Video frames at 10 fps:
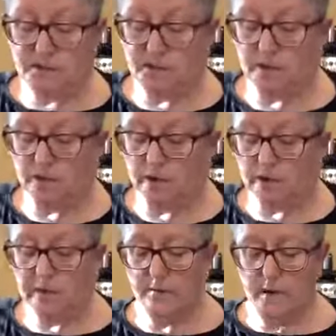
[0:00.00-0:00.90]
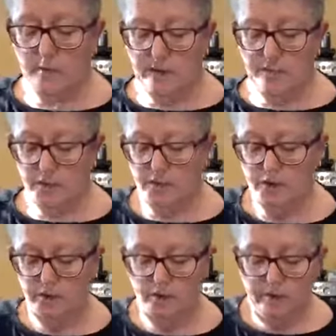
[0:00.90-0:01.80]
So I'll be able to show
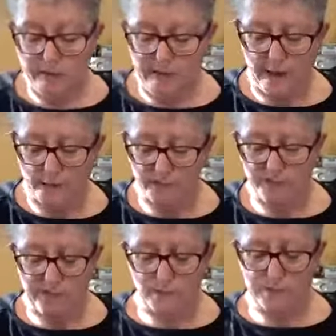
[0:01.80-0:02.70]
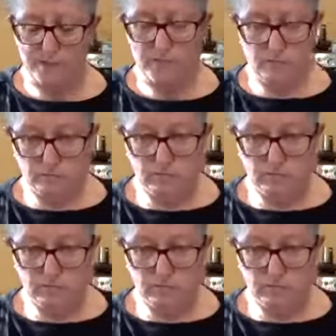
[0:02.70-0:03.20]
you how it develops